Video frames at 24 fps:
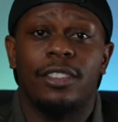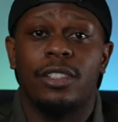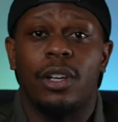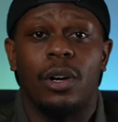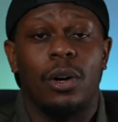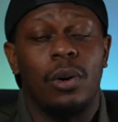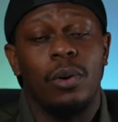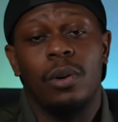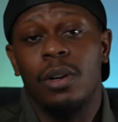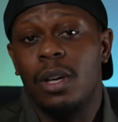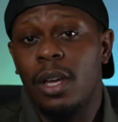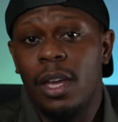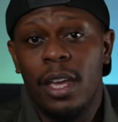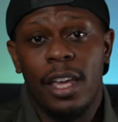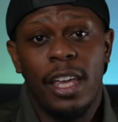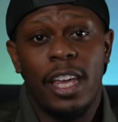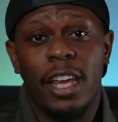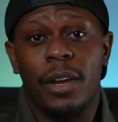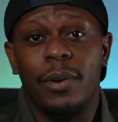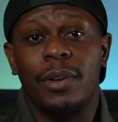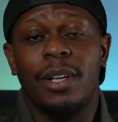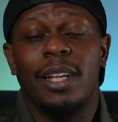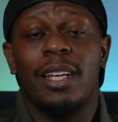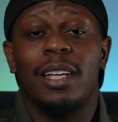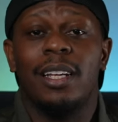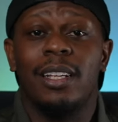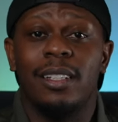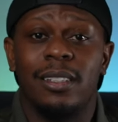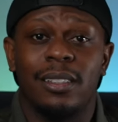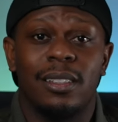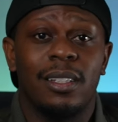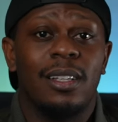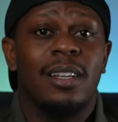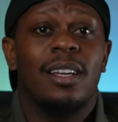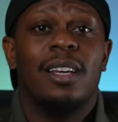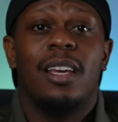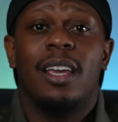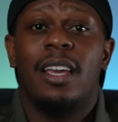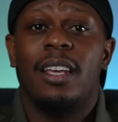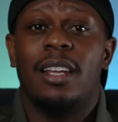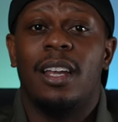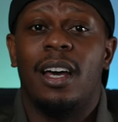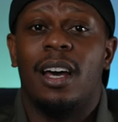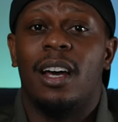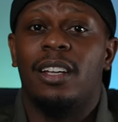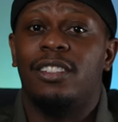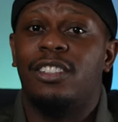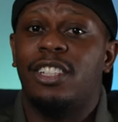So here it is,
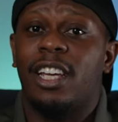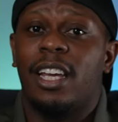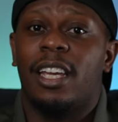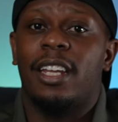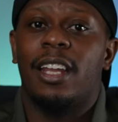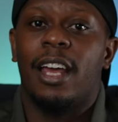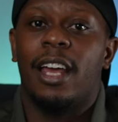and check it